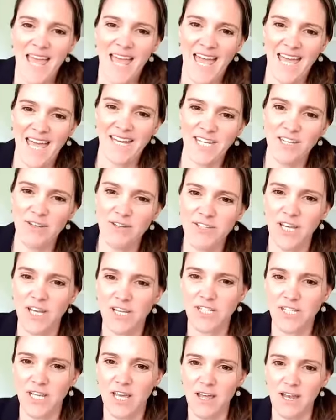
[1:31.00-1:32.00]
And you
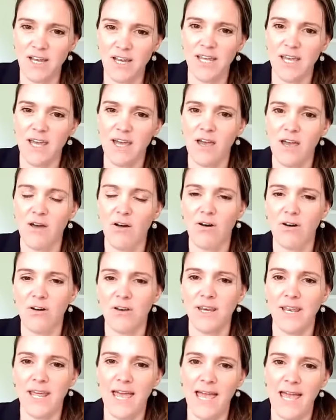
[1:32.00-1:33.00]
touched earlier
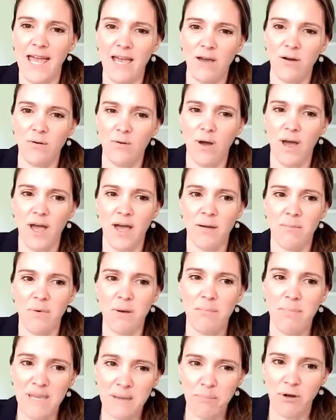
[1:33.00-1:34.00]
on how a
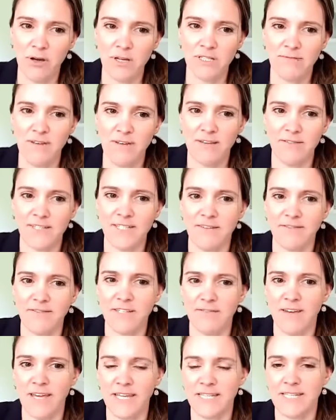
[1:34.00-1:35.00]
big part of AviaDev's
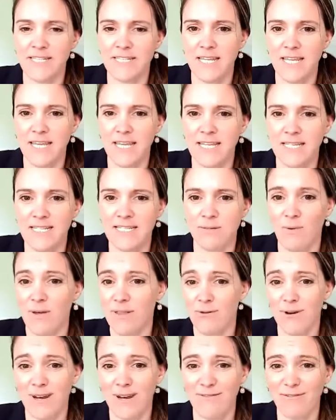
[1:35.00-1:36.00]
events is,
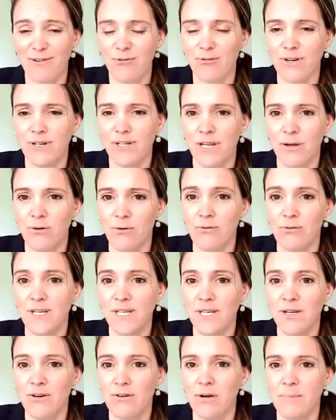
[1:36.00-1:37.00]
whether in Africa or in
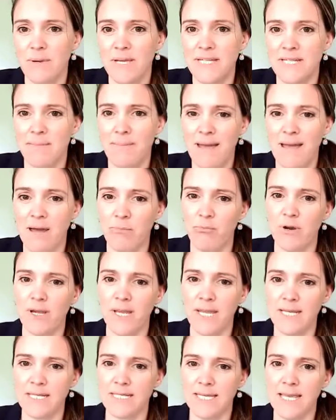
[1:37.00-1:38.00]
Europe, is about
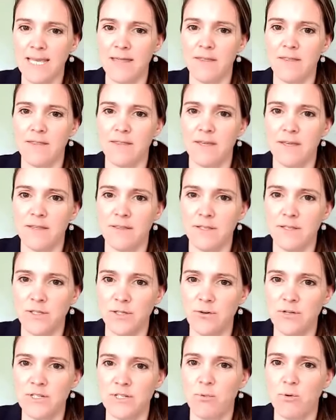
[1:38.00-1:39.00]
bringing together the
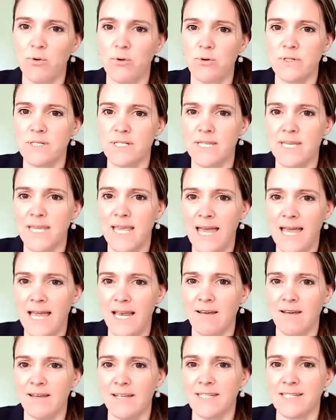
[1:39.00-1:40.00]
tourist boards, the
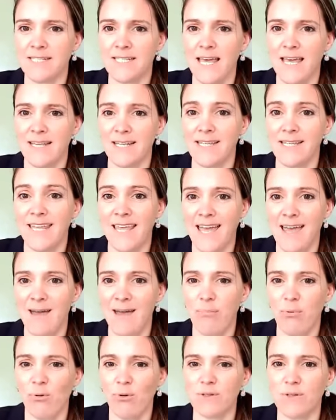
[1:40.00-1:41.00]
airlines and the
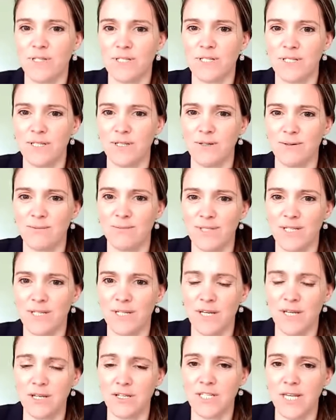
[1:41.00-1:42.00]
airports to
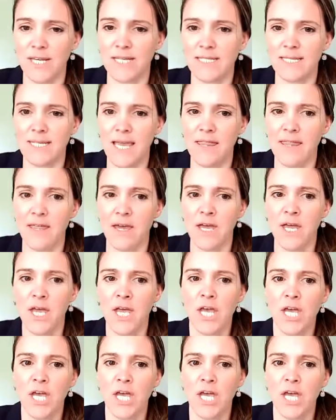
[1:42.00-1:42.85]
negotiate together.